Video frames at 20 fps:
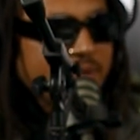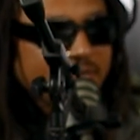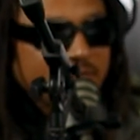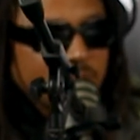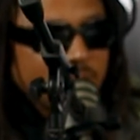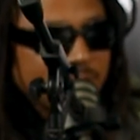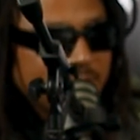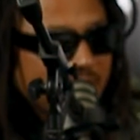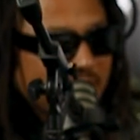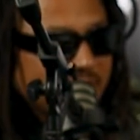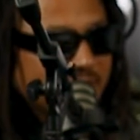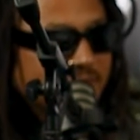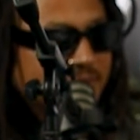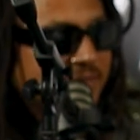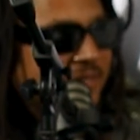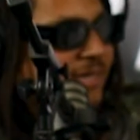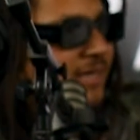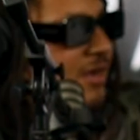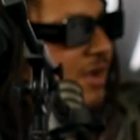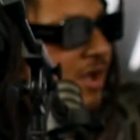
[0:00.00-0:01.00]
wake and
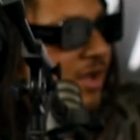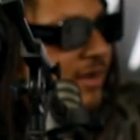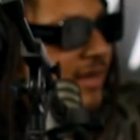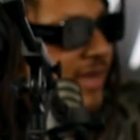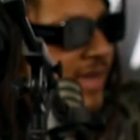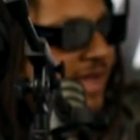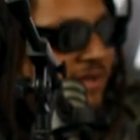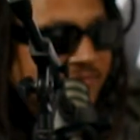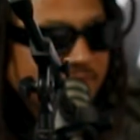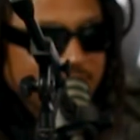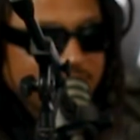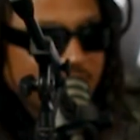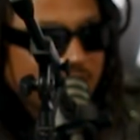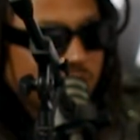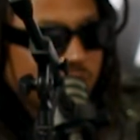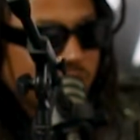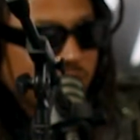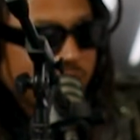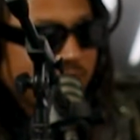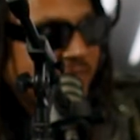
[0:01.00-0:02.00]
bake, like all that, having
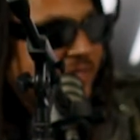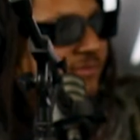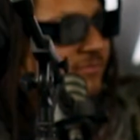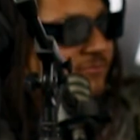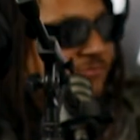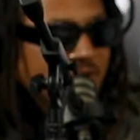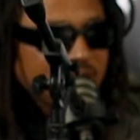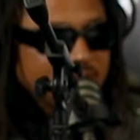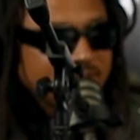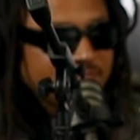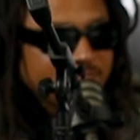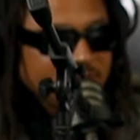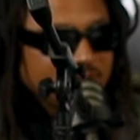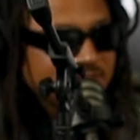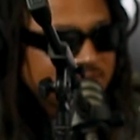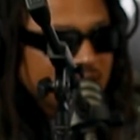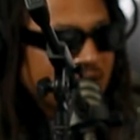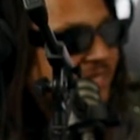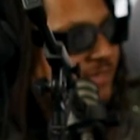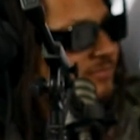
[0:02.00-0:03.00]
fun with weed,
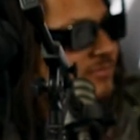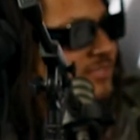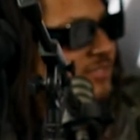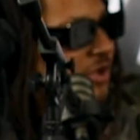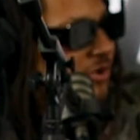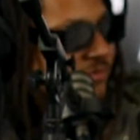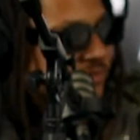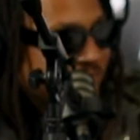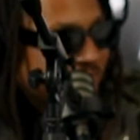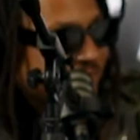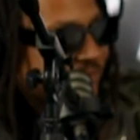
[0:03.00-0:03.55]
fun times only.